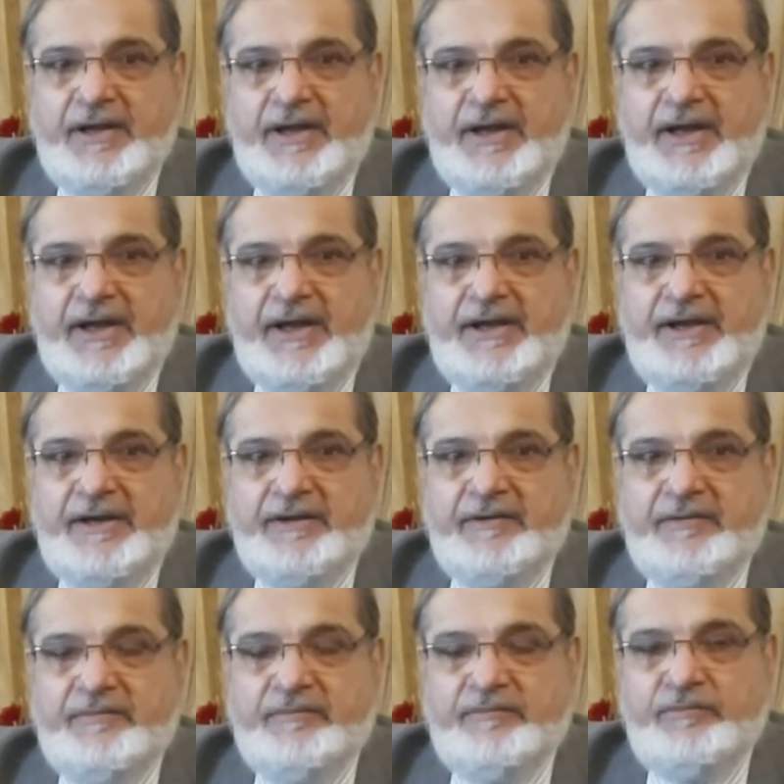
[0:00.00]
and
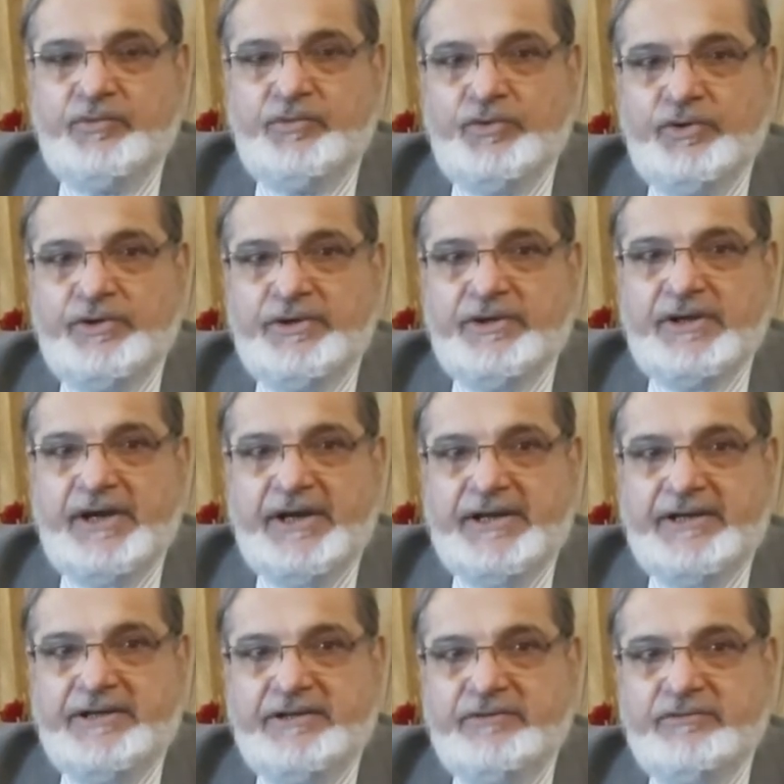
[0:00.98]
more
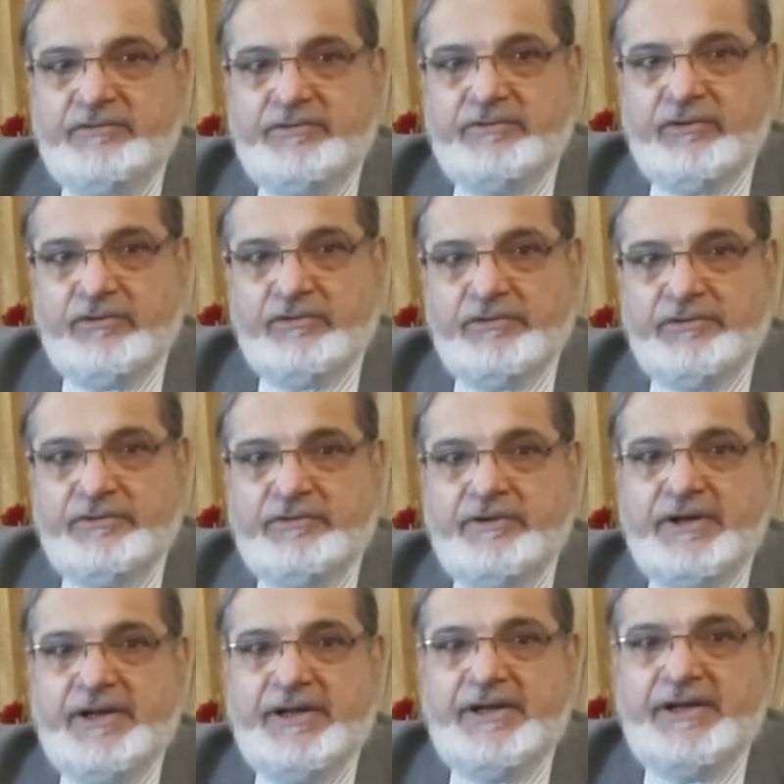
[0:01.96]
ICUs also
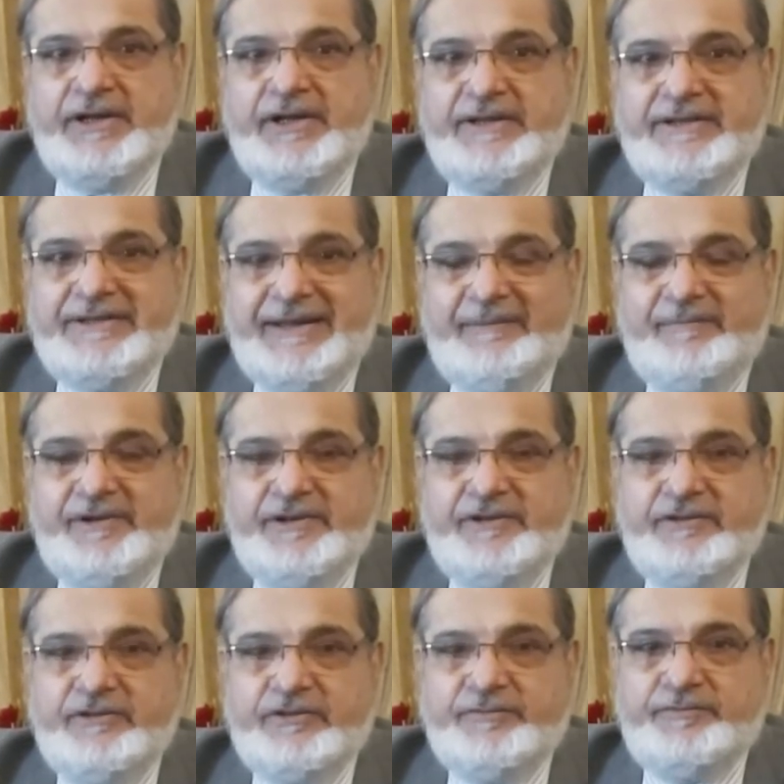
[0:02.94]
in the
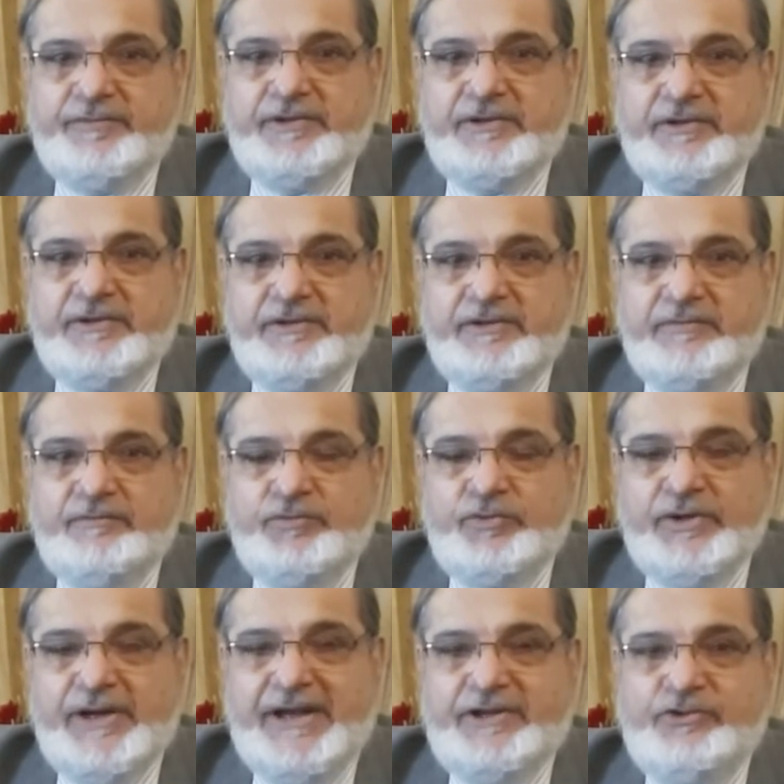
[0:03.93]
established hospital,
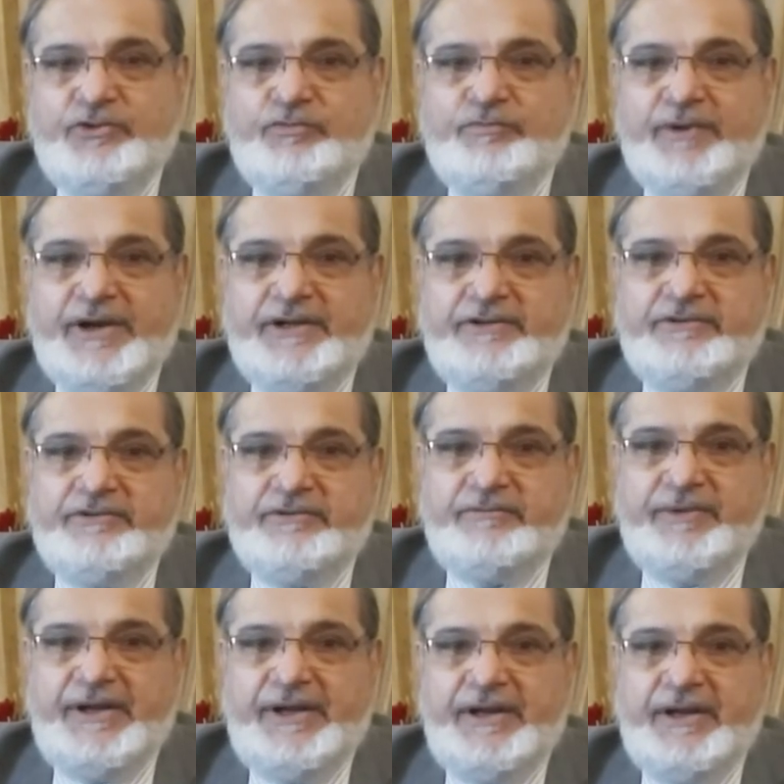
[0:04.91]
more ICU beds
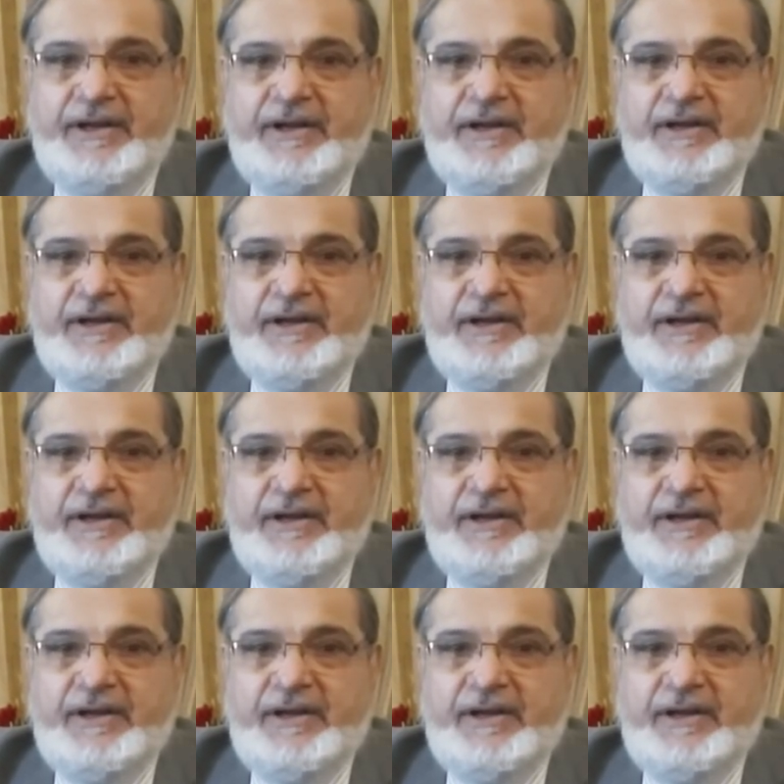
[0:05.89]
should be